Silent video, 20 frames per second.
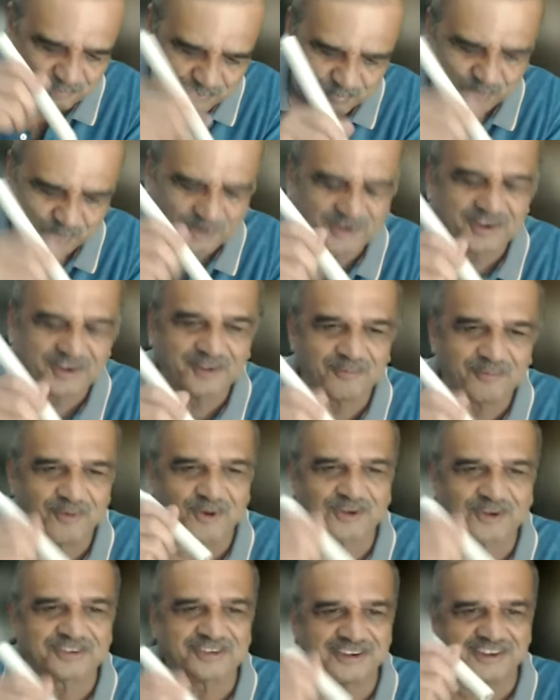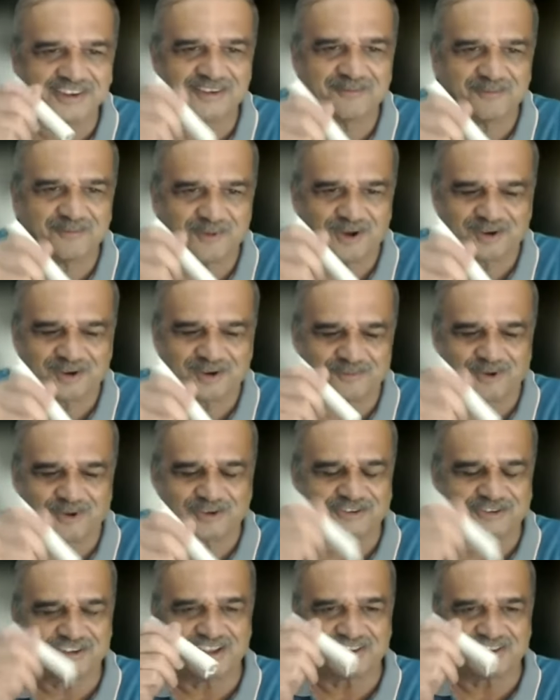put the
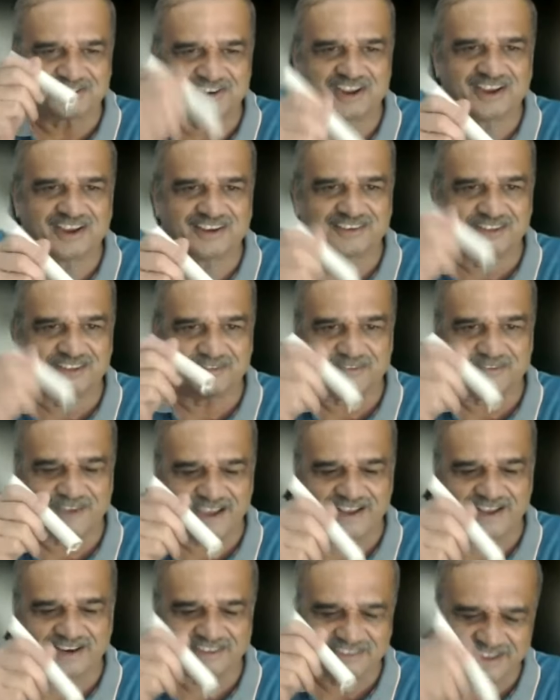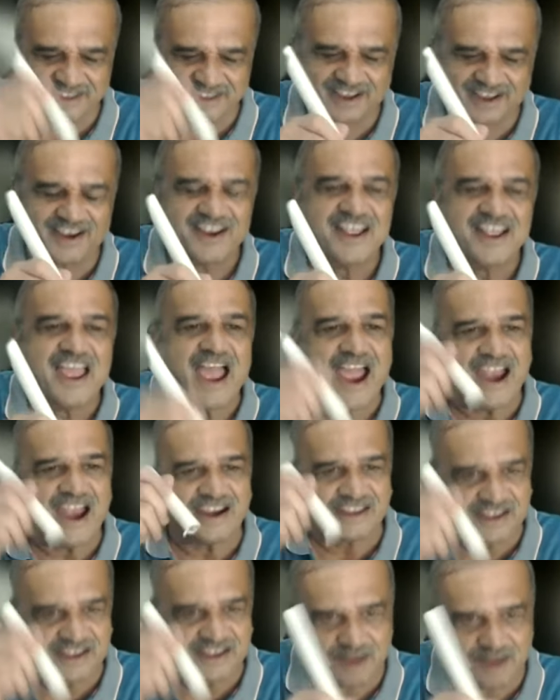moksha stick, the fire there,
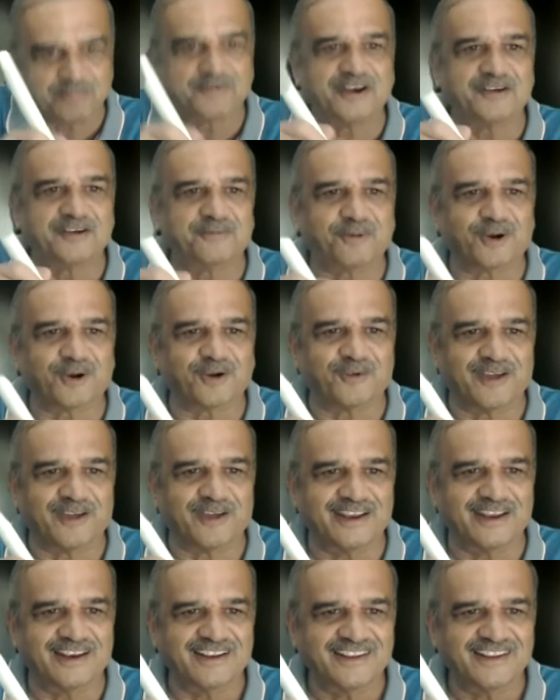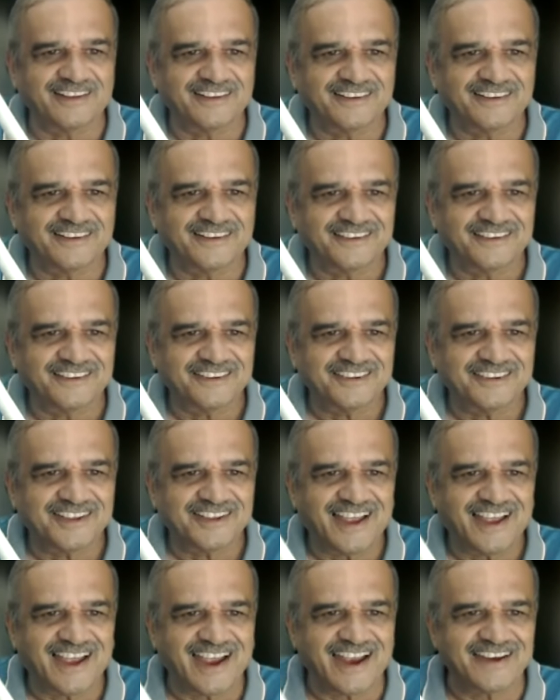and kept it for a while,
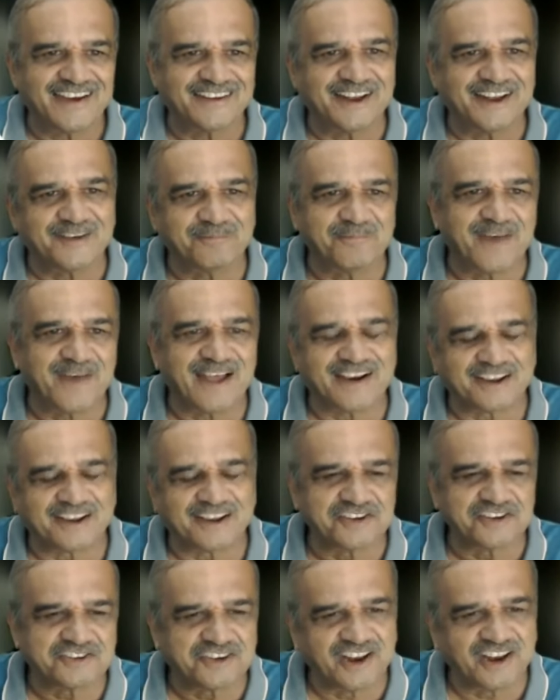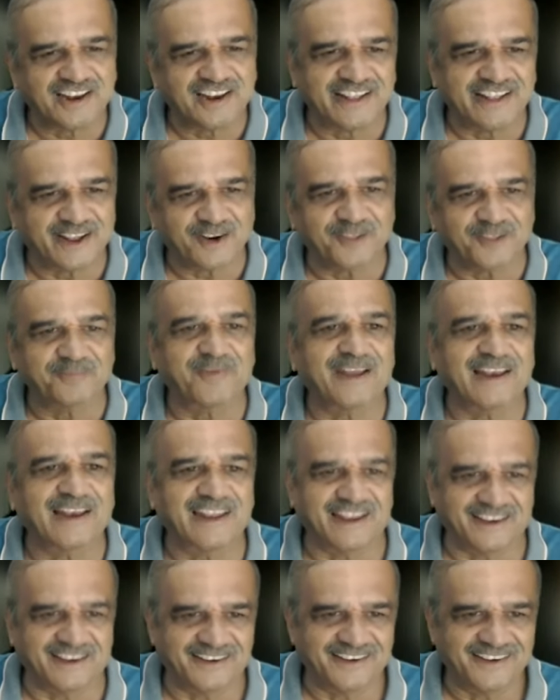and that mark is still there on my
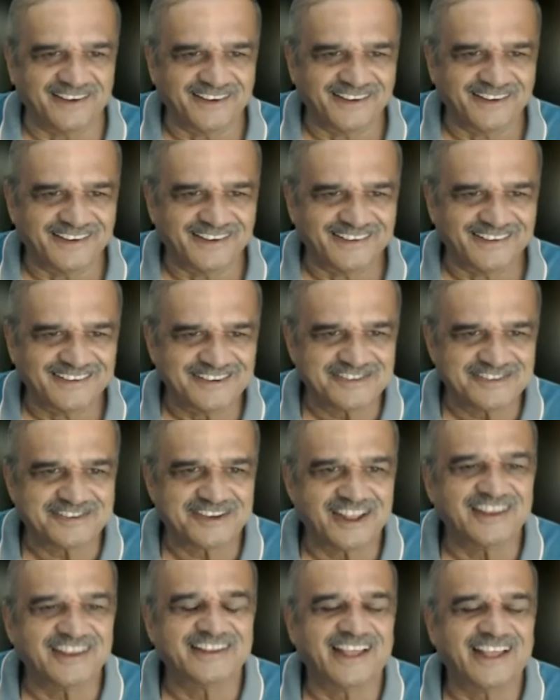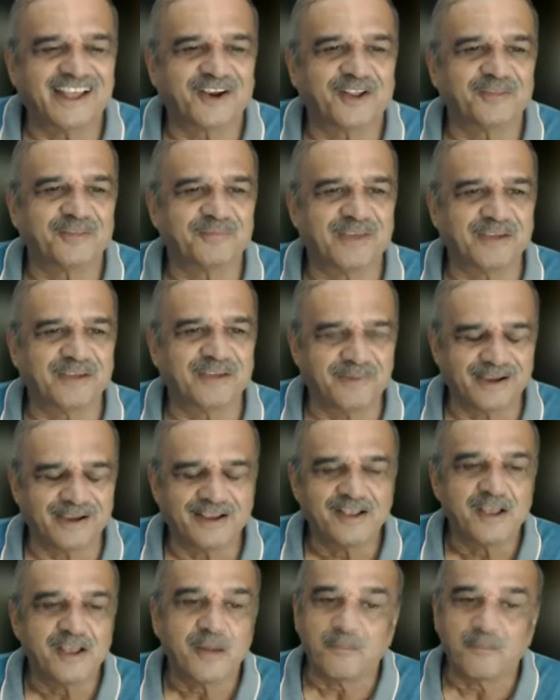leg, still there on my
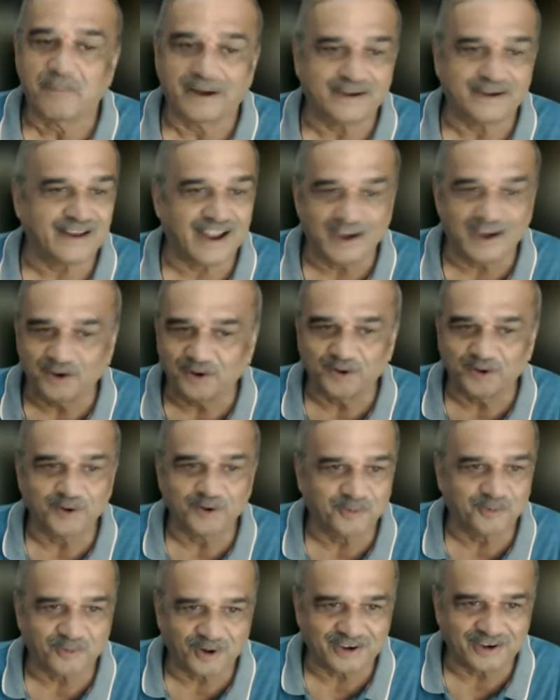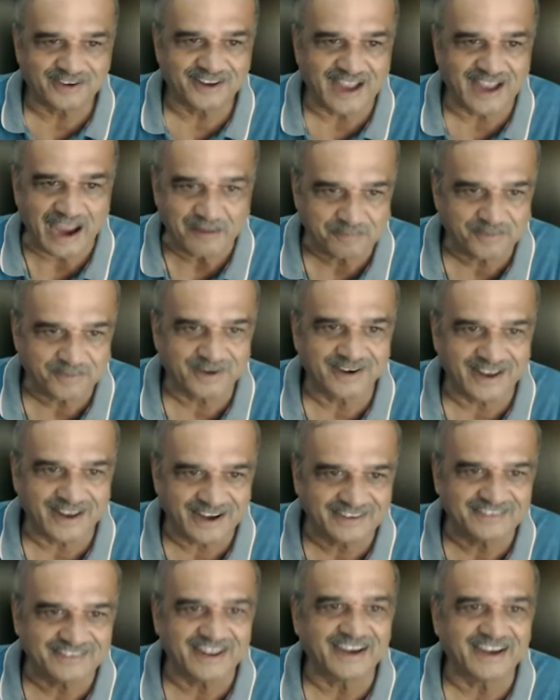back. But I don't know what happened
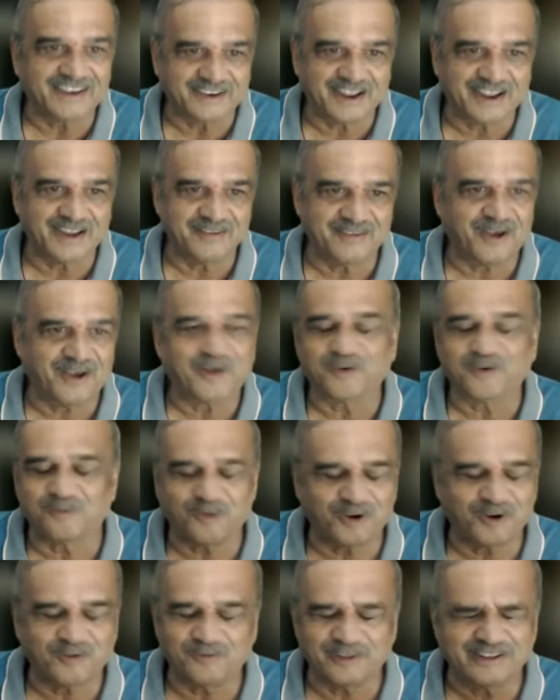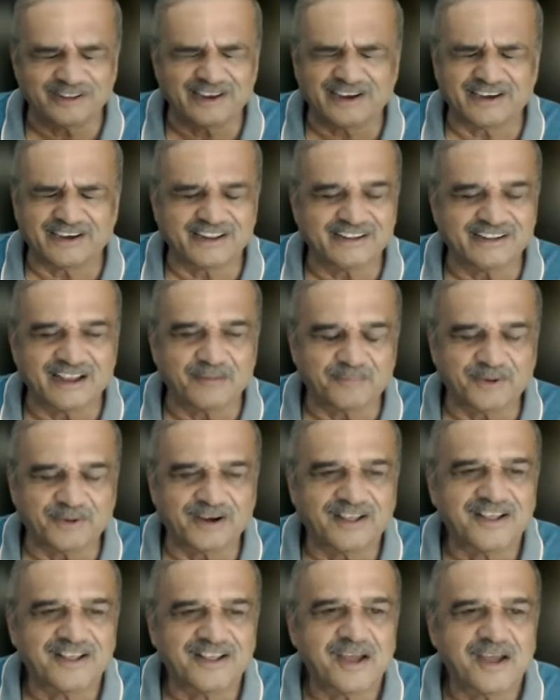at that time or whether it has happened.